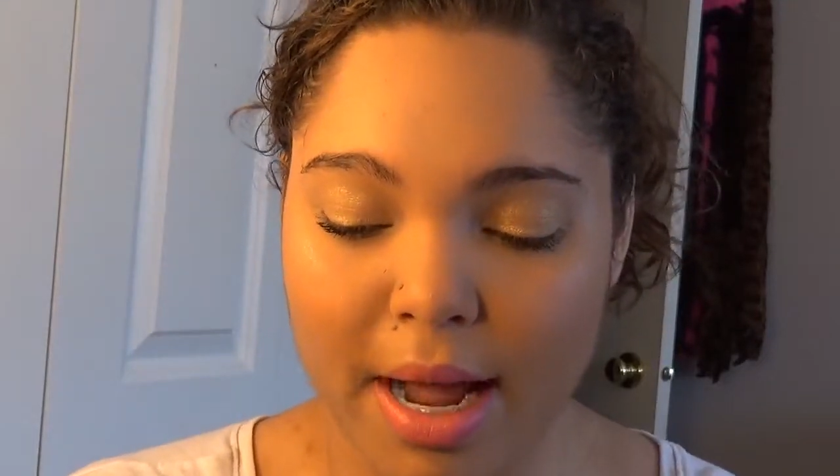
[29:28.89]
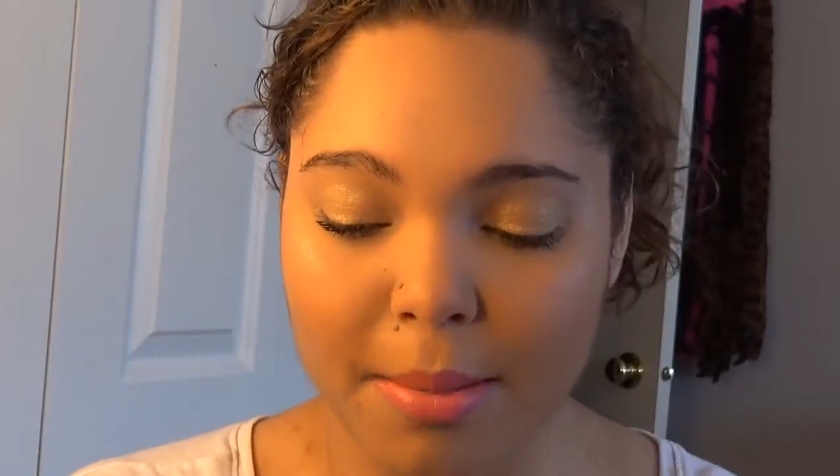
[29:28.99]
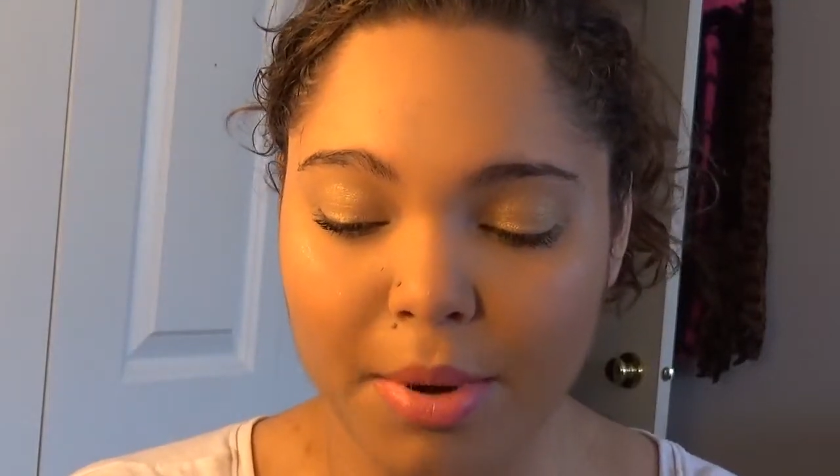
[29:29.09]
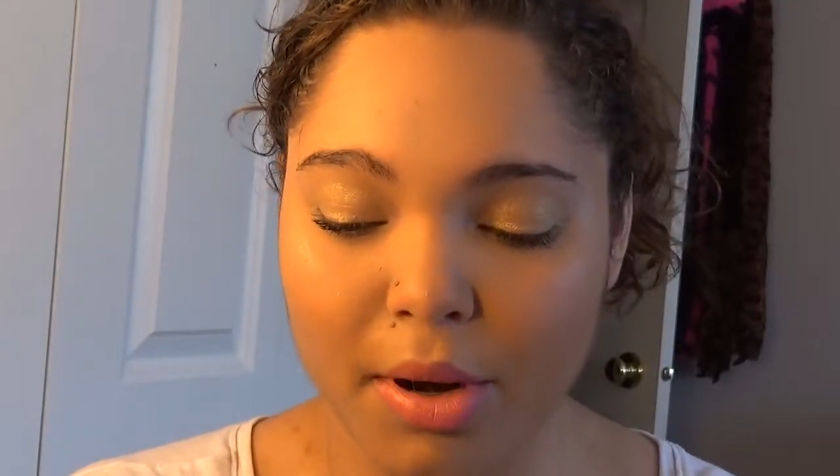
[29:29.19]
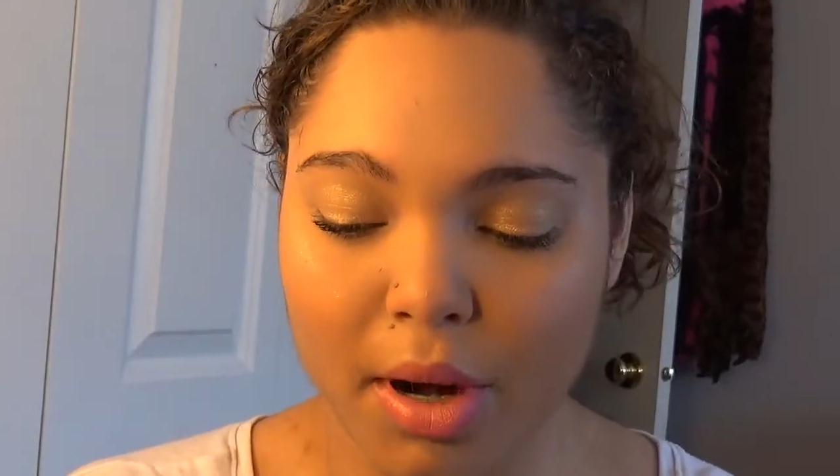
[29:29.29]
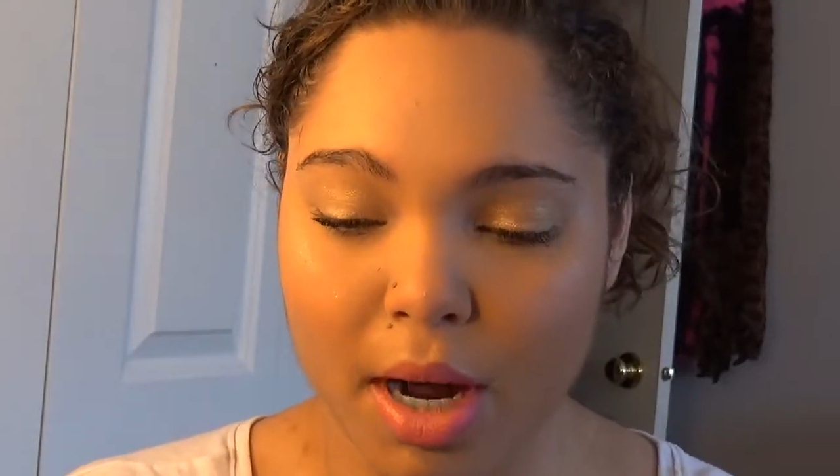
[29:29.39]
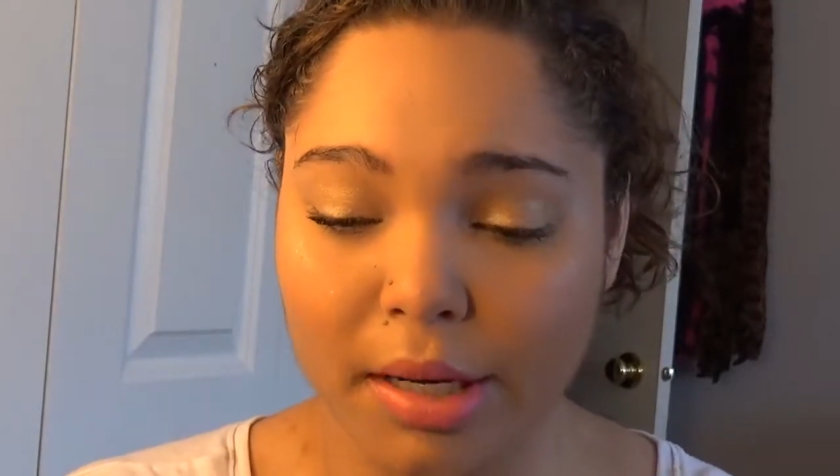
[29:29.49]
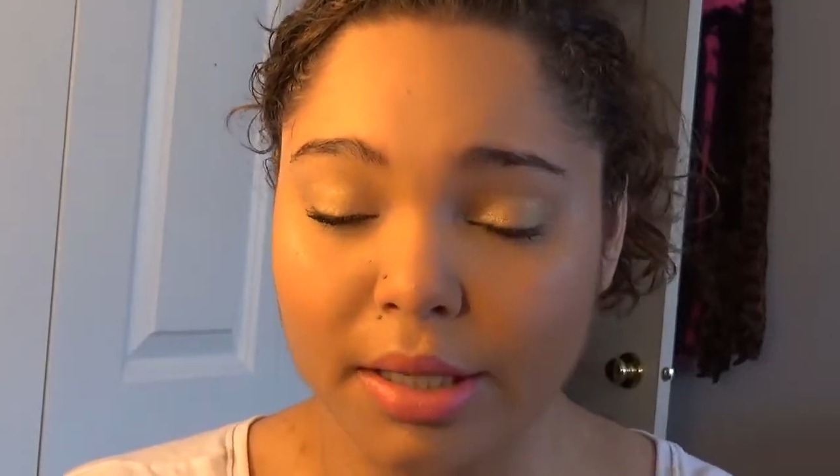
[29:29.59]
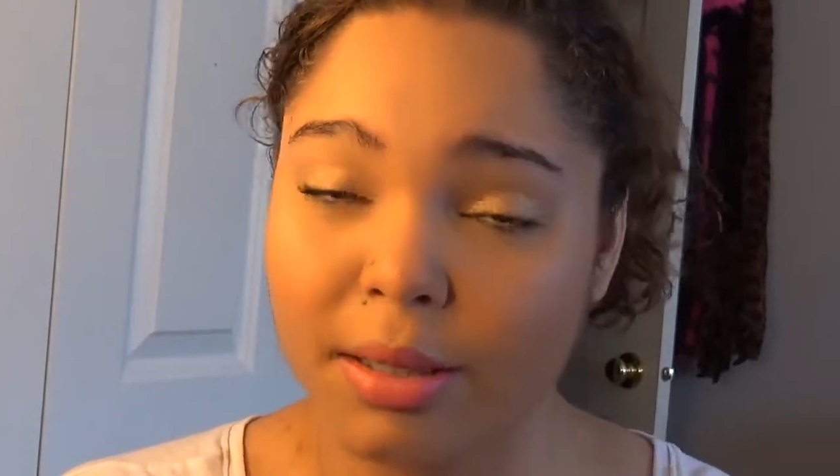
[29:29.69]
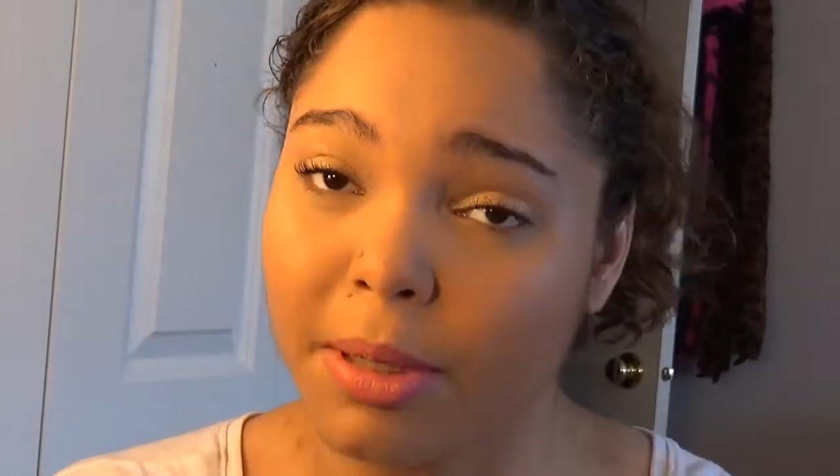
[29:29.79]
I put it on
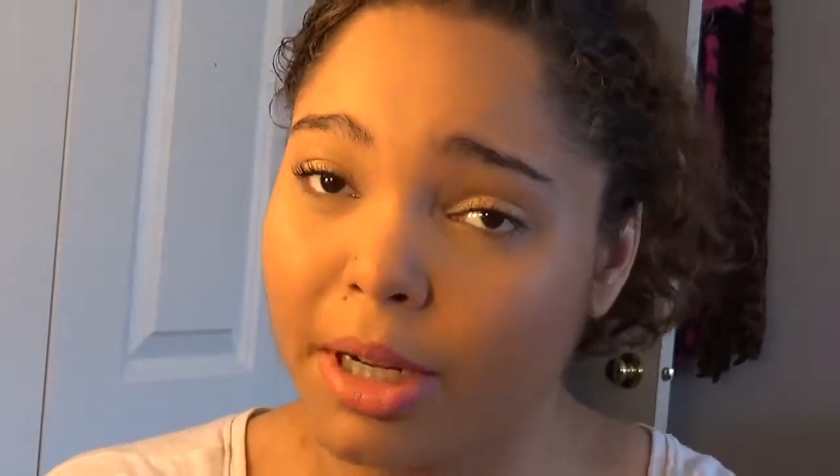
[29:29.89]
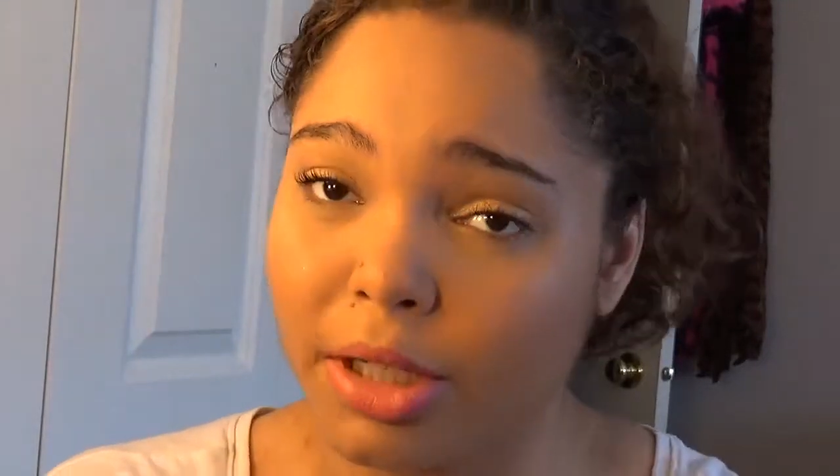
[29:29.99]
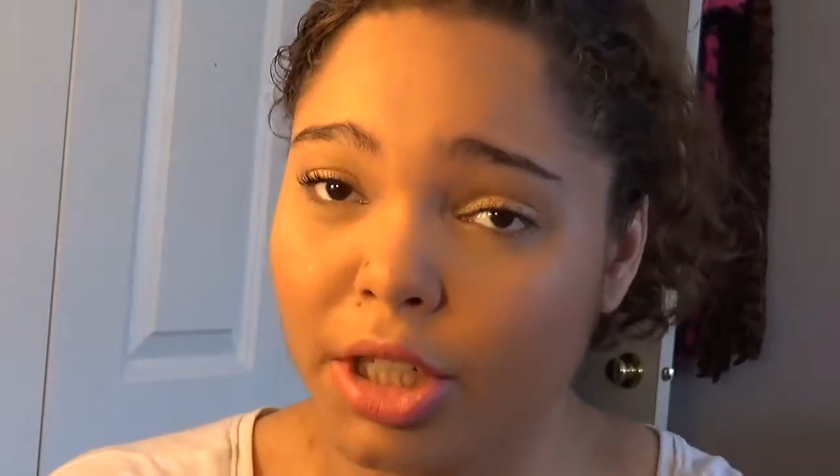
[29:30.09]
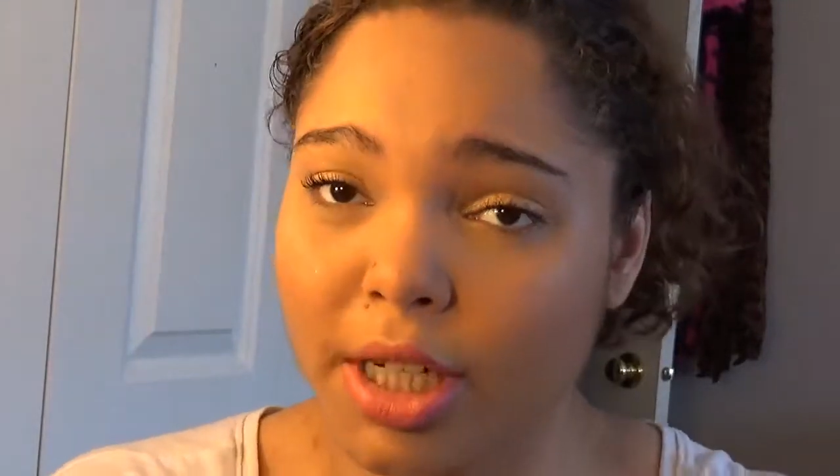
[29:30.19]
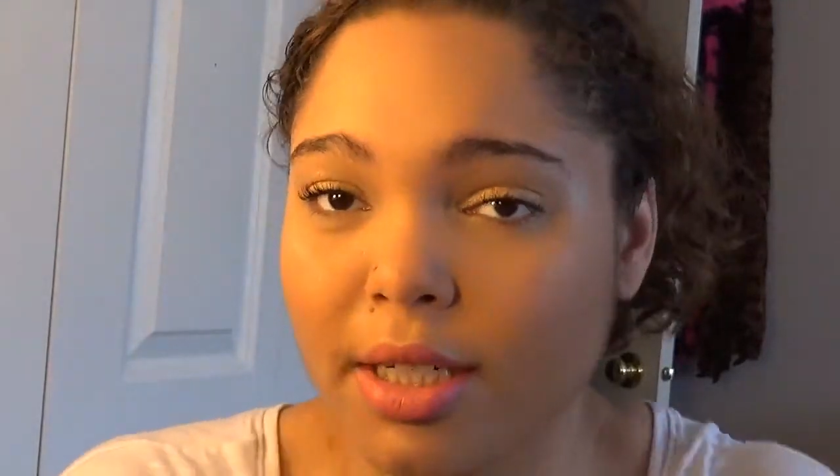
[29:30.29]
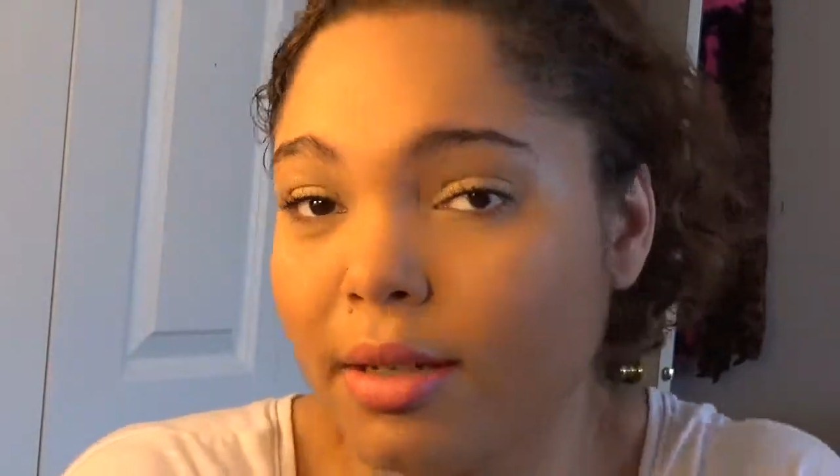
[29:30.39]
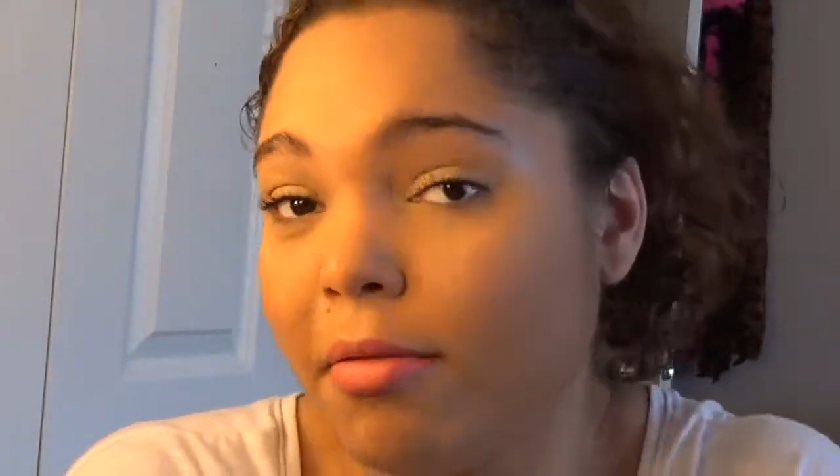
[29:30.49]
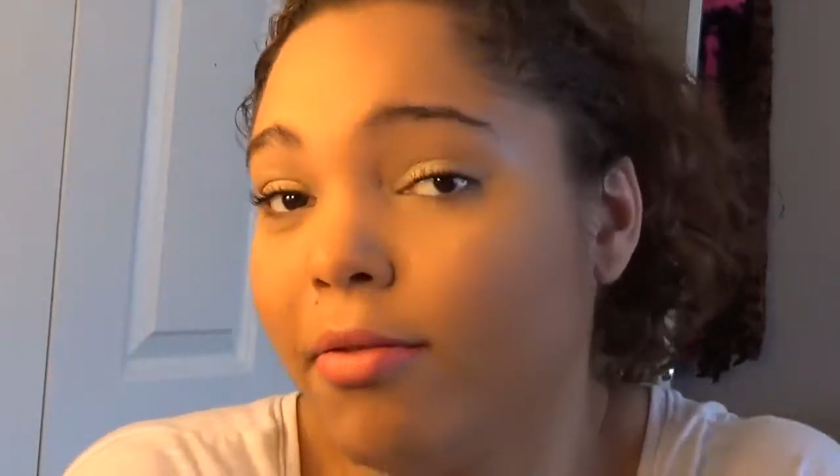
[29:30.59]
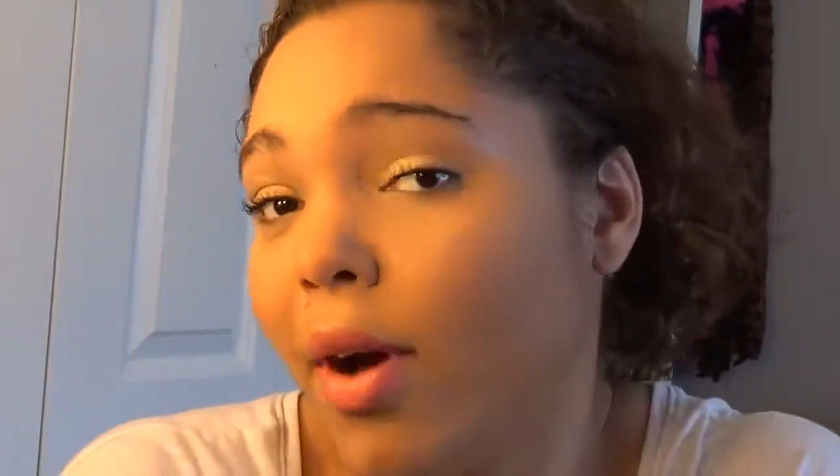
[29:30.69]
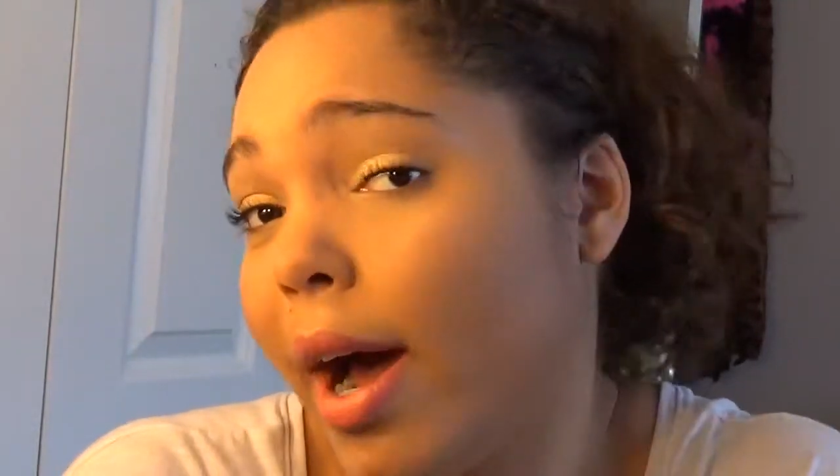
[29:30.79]
a sponge, it's
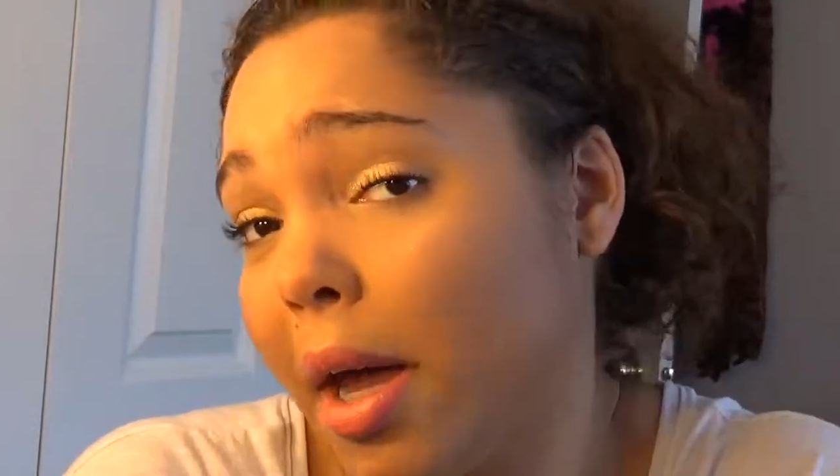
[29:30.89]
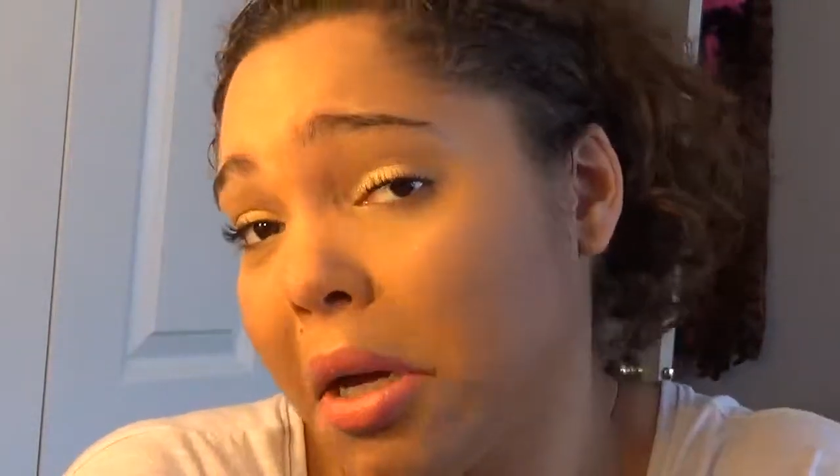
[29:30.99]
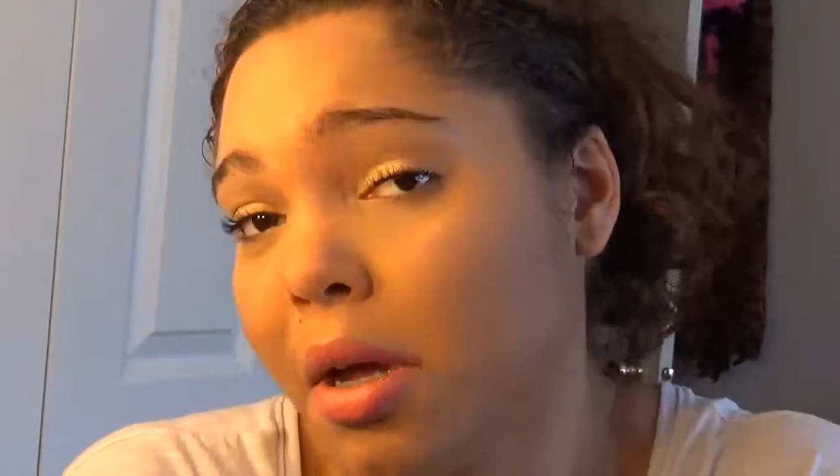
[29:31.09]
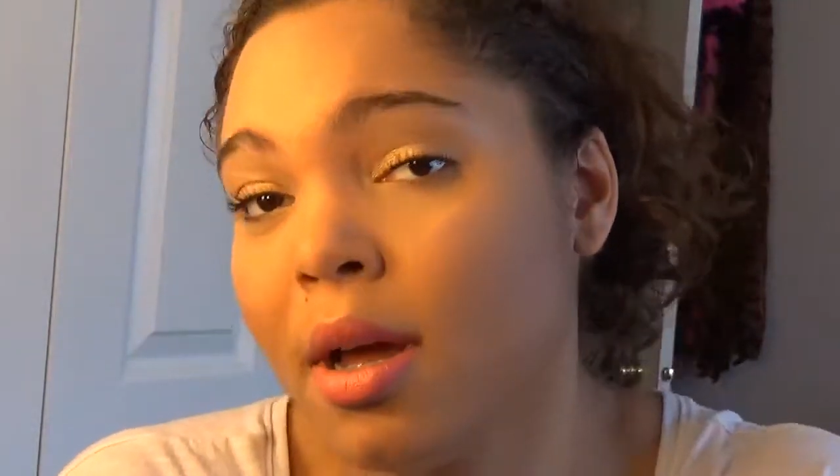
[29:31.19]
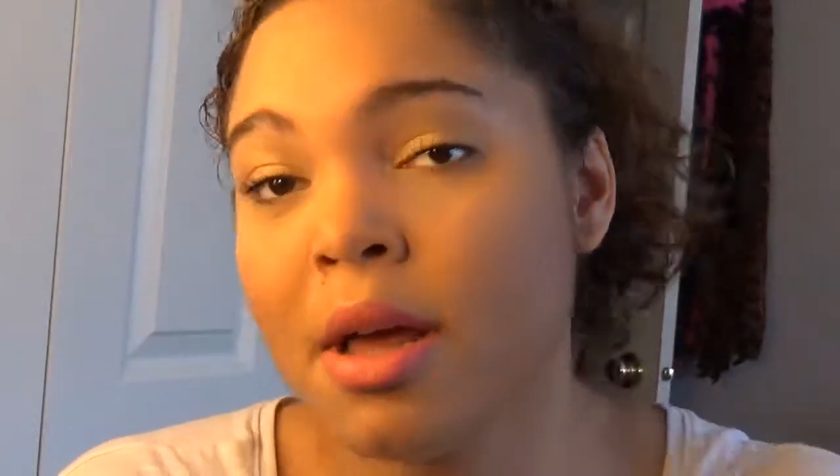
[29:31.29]
fine.